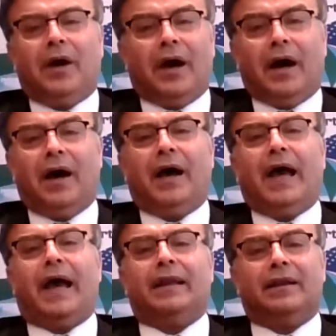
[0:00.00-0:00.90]

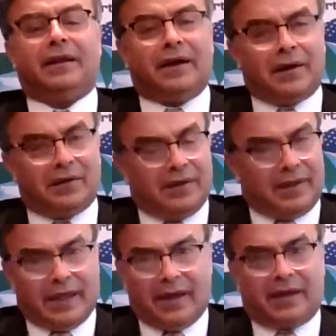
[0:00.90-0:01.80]
and
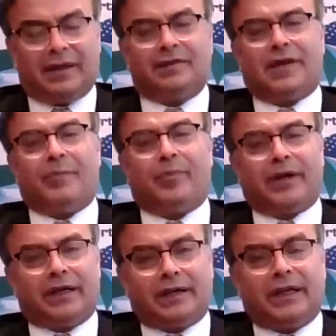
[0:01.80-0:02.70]
there is
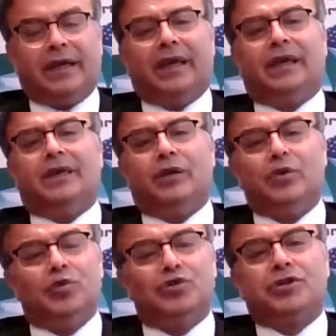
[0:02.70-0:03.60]
apparently a
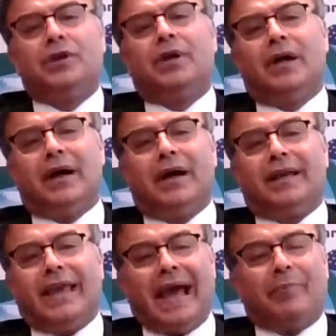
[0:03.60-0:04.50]
huge
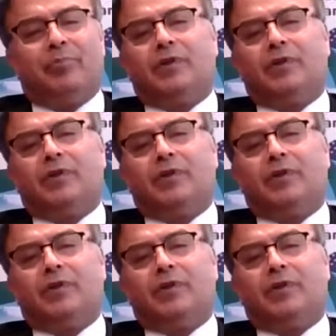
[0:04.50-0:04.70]
gap